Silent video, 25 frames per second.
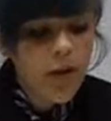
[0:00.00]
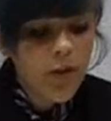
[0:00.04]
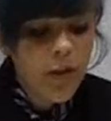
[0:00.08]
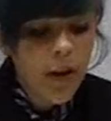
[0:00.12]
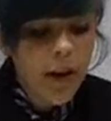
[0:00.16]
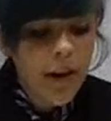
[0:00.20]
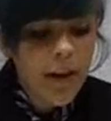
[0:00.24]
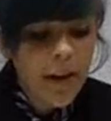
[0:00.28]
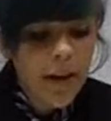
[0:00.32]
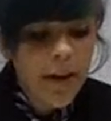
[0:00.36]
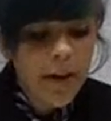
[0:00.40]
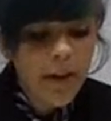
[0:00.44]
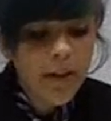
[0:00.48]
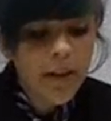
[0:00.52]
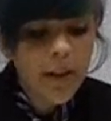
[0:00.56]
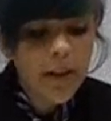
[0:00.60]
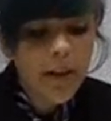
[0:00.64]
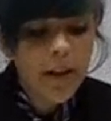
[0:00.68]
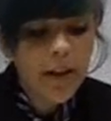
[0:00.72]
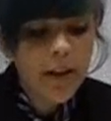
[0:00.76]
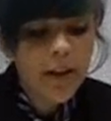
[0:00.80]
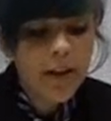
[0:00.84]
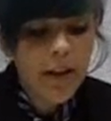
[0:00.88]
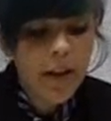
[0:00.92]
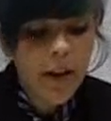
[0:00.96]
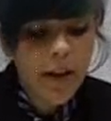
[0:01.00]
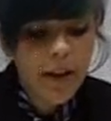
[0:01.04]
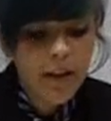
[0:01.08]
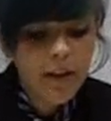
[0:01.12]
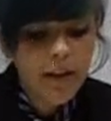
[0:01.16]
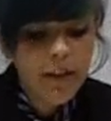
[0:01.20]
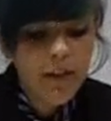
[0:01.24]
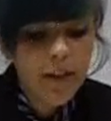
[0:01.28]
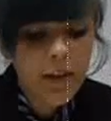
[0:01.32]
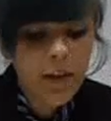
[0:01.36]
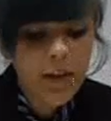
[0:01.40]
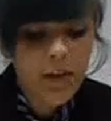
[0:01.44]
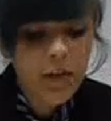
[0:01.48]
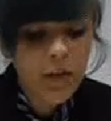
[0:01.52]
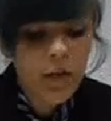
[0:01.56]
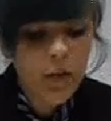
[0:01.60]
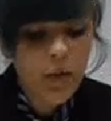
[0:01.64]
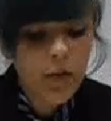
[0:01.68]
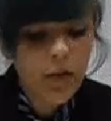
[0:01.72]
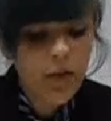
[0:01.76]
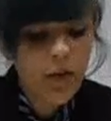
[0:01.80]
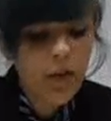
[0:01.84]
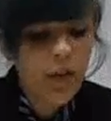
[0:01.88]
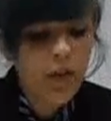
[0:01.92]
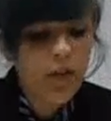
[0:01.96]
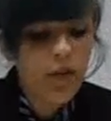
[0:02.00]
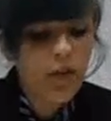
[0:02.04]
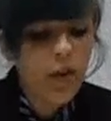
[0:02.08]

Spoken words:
Right now, the United States soldiers are